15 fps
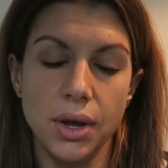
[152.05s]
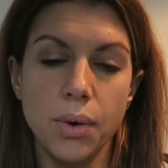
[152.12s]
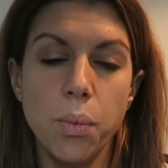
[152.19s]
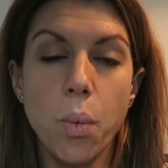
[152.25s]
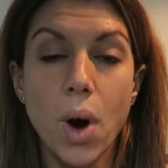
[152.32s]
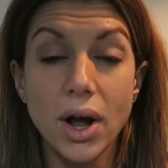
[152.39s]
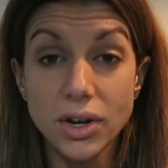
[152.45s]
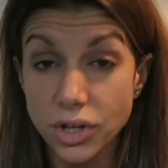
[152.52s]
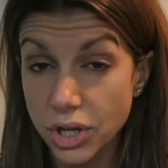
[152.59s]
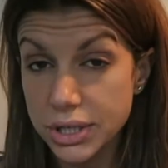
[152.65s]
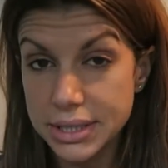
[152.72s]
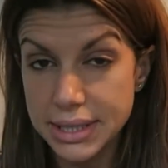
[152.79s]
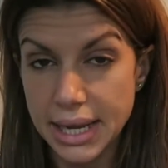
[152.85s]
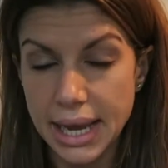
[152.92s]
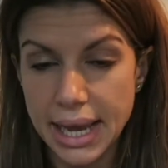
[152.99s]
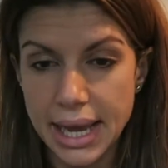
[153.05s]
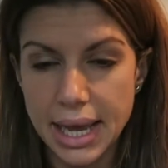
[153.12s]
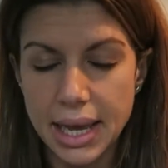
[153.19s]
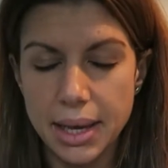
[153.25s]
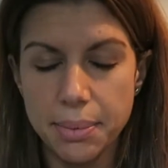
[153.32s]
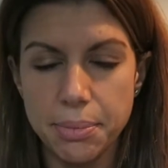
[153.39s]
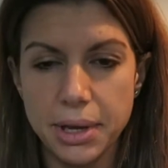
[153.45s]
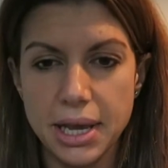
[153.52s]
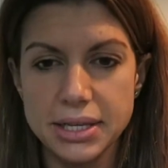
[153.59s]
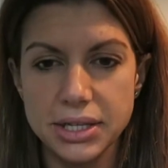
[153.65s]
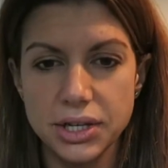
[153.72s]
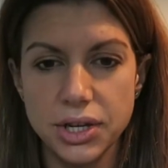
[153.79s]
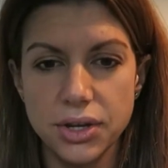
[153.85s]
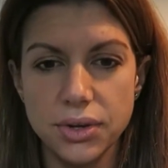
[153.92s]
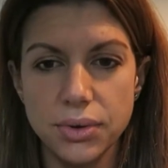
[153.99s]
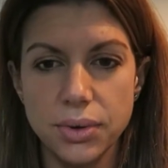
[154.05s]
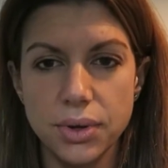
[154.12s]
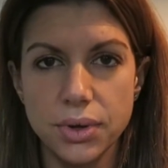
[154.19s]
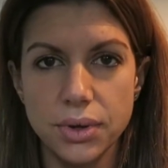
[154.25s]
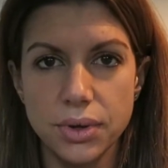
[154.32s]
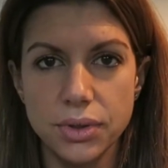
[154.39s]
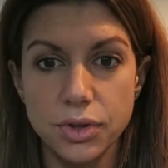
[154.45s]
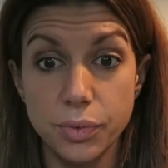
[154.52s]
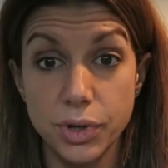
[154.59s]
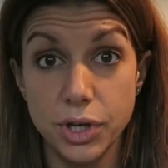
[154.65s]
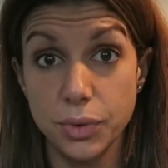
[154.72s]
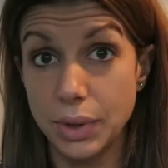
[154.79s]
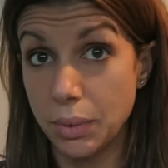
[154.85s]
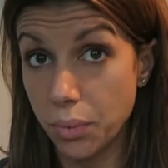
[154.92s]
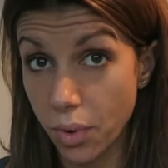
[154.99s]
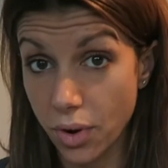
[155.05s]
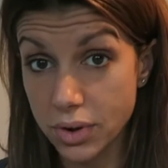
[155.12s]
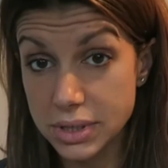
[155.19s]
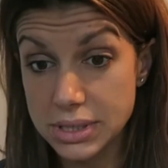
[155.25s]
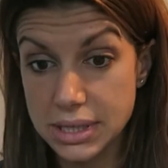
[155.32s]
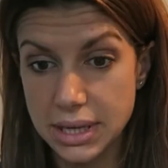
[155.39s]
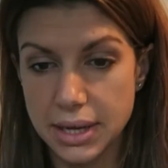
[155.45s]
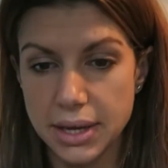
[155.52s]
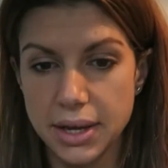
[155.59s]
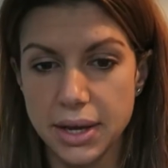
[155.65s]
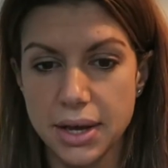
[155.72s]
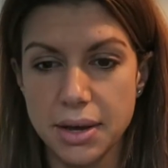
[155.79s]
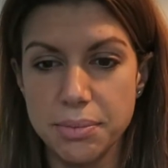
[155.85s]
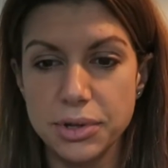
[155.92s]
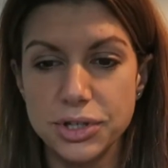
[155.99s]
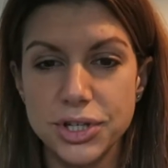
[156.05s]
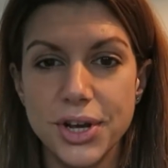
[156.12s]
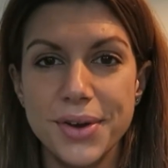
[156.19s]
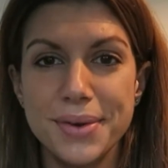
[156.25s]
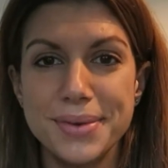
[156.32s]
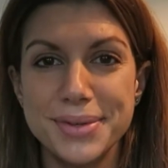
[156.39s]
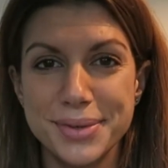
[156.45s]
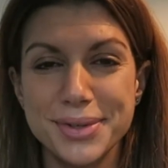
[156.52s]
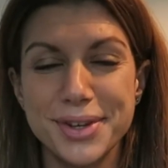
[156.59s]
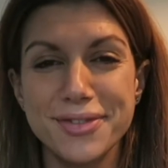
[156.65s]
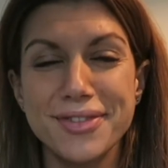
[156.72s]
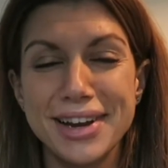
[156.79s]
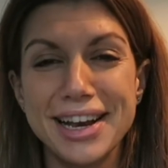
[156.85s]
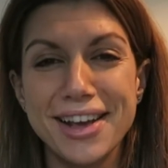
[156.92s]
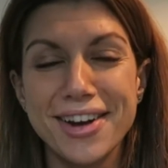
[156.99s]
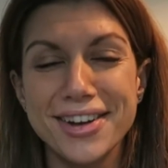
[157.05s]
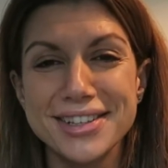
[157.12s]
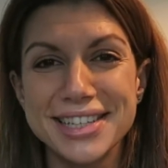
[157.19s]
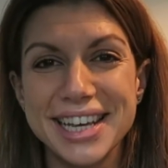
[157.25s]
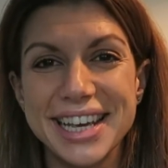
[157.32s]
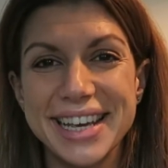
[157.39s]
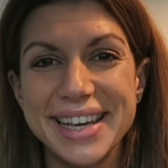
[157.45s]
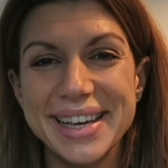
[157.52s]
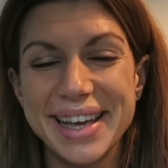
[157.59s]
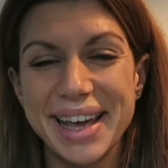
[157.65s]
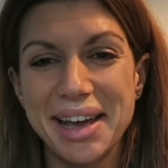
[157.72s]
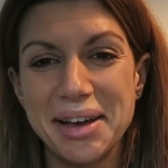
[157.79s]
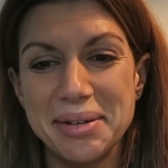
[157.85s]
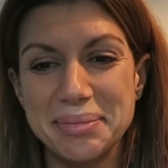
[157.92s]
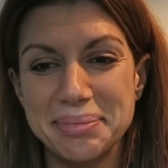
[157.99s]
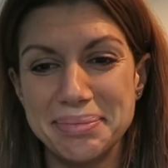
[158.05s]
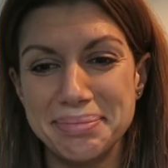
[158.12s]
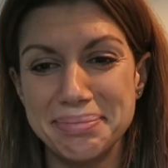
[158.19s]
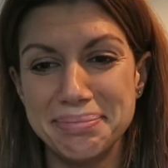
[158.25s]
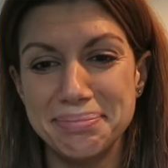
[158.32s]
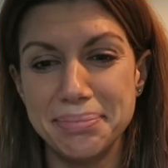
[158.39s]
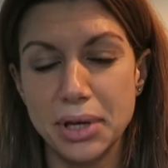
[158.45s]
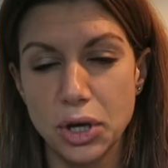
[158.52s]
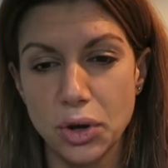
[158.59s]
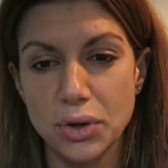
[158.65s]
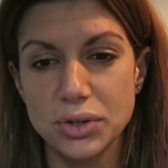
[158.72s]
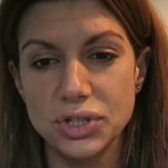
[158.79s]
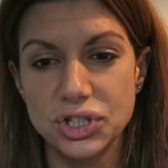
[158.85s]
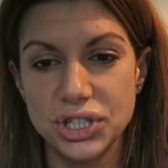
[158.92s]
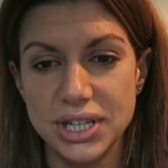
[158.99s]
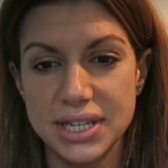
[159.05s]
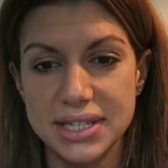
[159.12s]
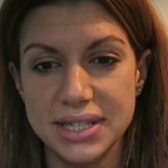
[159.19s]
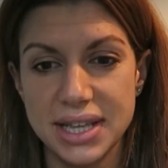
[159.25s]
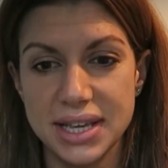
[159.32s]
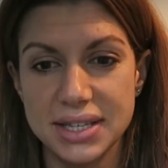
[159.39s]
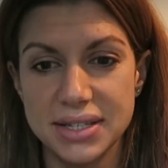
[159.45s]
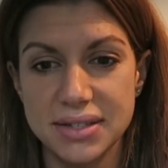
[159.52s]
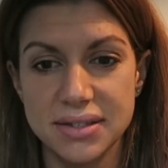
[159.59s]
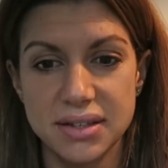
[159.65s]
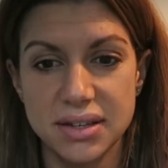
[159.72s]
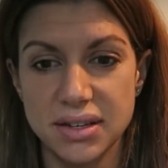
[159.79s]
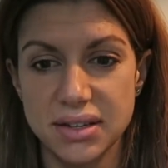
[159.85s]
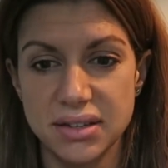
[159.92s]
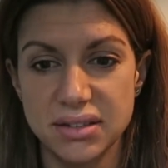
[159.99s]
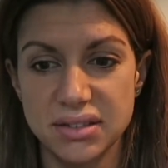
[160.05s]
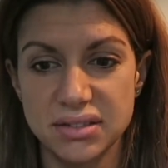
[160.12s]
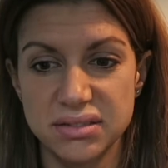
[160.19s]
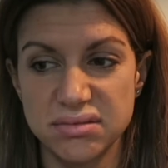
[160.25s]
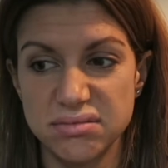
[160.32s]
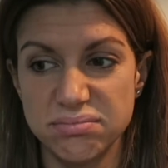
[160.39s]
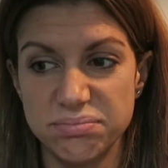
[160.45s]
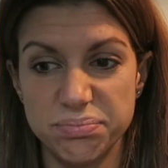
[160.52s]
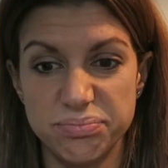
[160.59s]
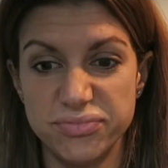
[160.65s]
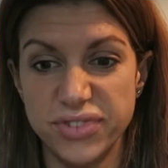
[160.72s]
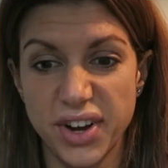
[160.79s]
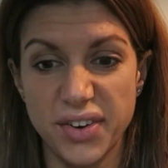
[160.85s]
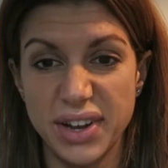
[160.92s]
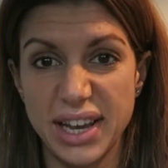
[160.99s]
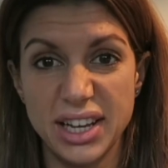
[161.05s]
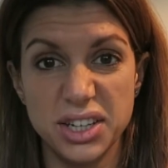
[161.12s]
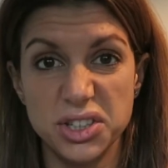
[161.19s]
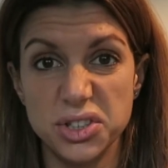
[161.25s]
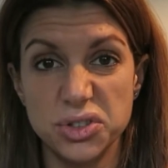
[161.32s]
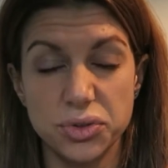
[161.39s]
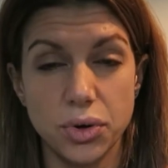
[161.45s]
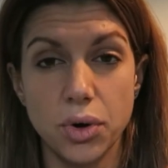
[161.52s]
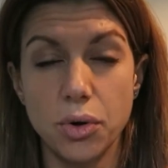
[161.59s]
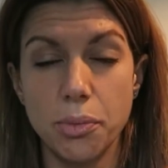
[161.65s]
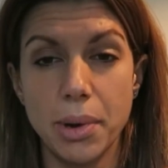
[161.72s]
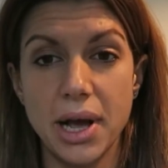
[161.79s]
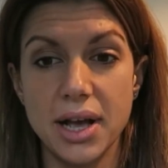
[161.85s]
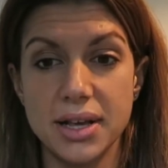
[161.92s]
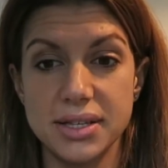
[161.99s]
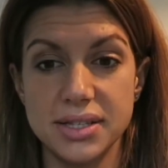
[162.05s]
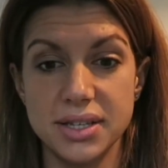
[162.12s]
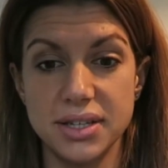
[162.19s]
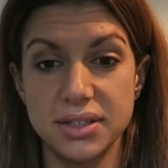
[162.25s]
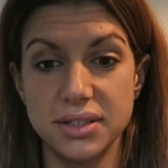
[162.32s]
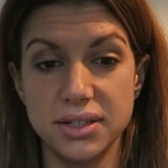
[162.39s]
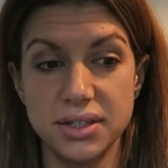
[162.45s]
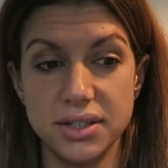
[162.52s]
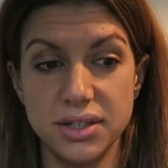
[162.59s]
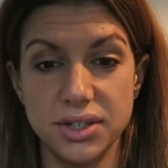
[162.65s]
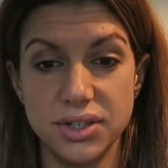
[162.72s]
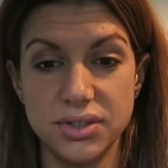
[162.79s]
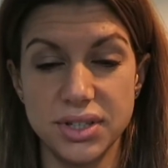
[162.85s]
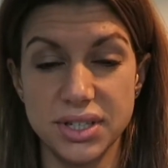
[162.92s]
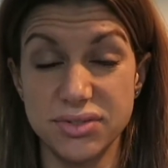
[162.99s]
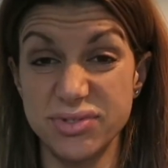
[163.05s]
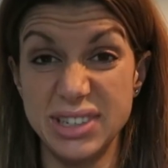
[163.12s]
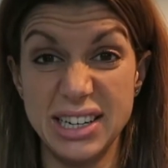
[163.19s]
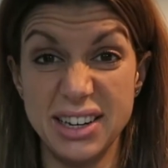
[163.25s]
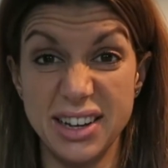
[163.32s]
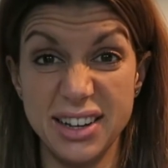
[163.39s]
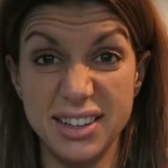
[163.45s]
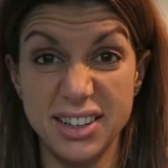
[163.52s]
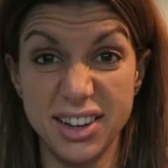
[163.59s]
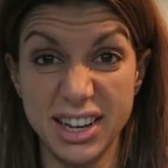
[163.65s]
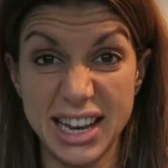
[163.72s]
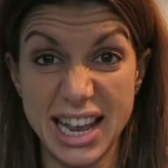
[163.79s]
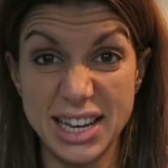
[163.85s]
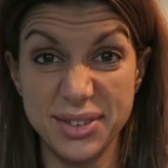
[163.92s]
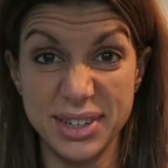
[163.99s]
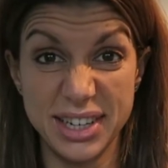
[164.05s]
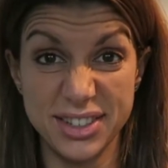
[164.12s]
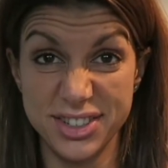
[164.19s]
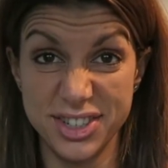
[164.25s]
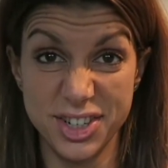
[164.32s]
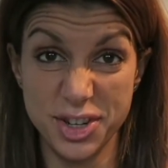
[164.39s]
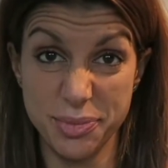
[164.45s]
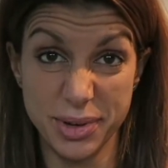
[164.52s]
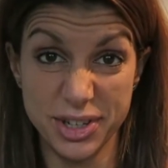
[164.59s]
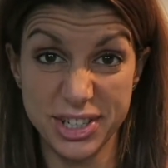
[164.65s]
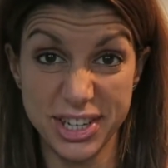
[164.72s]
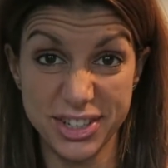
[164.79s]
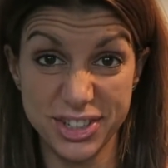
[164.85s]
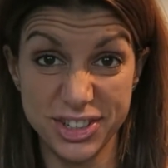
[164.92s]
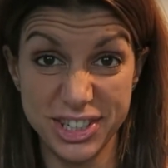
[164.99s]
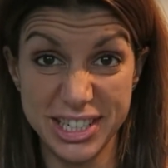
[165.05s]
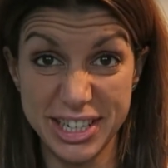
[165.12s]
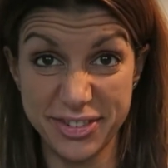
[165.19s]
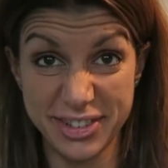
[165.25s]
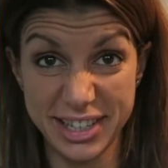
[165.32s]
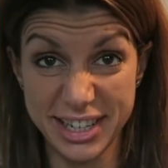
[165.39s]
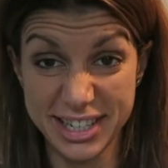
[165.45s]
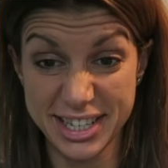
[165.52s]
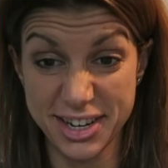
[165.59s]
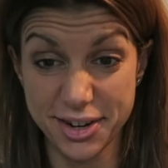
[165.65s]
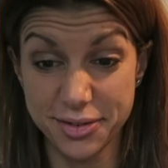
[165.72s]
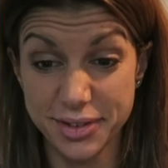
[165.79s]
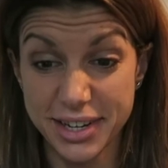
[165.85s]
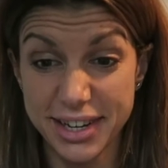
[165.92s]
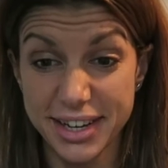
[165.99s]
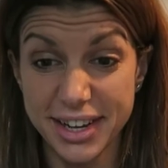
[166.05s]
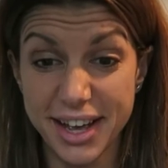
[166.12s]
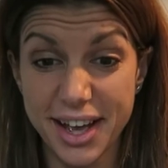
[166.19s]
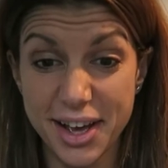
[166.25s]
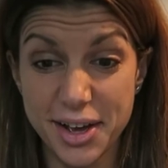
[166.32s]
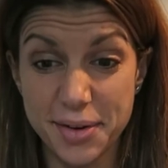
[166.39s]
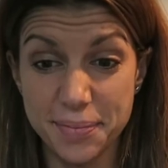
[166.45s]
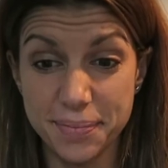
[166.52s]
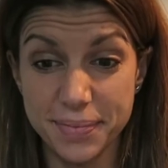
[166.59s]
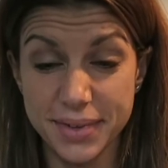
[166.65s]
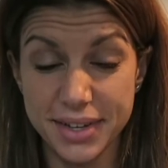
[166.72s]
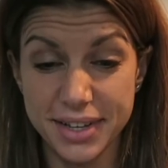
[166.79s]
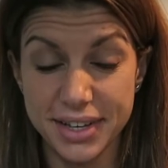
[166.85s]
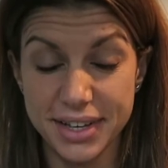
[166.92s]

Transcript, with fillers: one, good to hear, because I knew that we knew what it was. But two, it was also really hard to hear, um, because she's this very in control person who doesn't really like, like anyone else to do much else, because she does everything herself. Um,